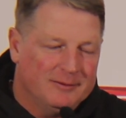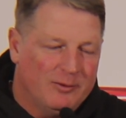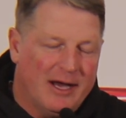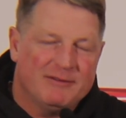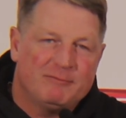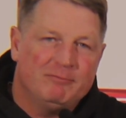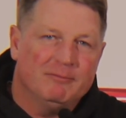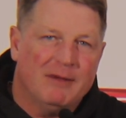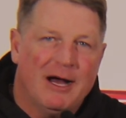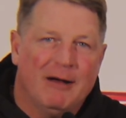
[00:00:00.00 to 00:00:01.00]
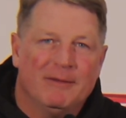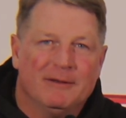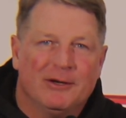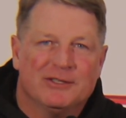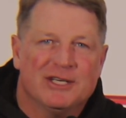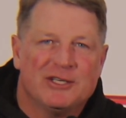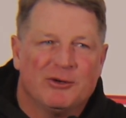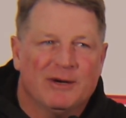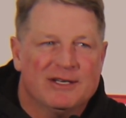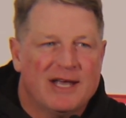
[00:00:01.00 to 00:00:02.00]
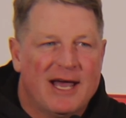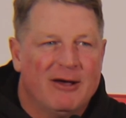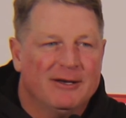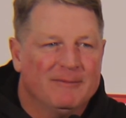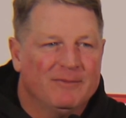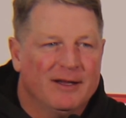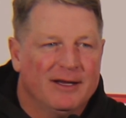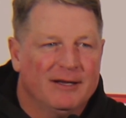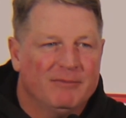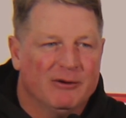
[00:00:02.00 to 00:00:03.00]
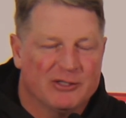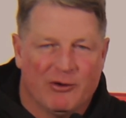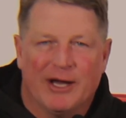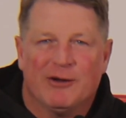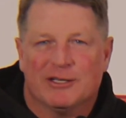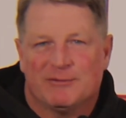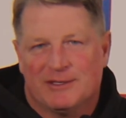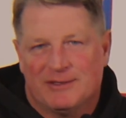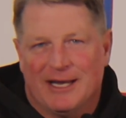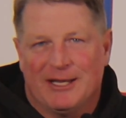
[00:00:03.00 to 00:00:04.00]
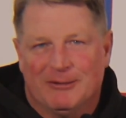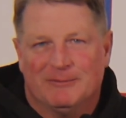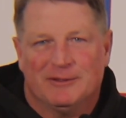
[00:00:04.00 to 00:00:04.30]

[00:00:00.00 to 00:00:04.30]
wife's mom and her sister were in town. It was a great Christmas. Thank you.